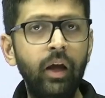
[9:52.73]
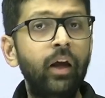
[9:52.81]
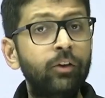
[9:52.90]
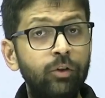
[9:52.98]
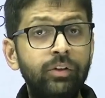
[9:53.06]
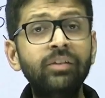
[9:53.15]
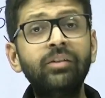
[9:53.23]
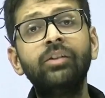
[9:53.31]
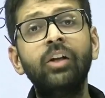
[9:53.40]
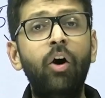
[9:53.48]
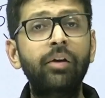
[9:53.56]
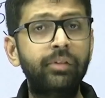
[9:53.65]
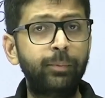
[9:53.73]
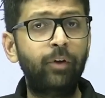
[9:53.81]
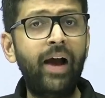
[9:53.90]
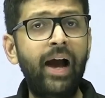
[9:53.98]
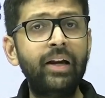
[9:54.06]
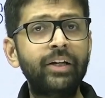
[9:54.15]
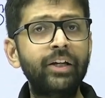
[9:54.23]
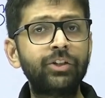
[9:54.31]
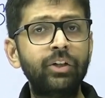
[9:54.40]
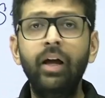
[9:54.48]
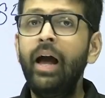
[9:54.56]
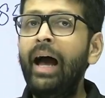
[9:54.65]
So this is the concept of
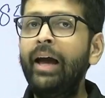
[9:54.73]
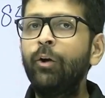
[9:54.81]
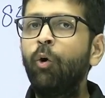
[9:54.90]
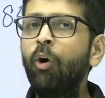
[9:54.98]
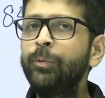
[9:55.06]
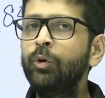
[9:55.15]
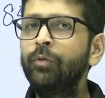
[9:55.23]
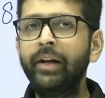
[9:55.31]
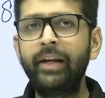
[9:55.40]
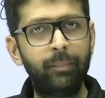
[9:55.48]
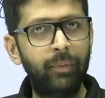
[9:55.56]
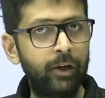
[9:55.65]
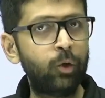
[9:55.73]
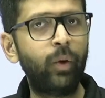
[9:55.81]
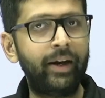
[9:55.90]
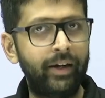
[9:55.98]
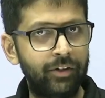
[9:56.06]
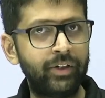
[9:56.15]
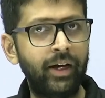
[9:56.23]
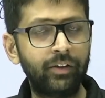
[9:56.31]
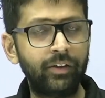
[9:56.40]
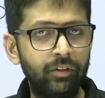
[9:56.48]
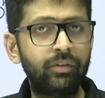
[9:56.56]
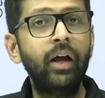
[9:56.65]
alligation. I hope you were able to understand
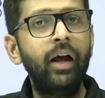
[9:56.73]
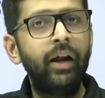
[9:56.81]
this.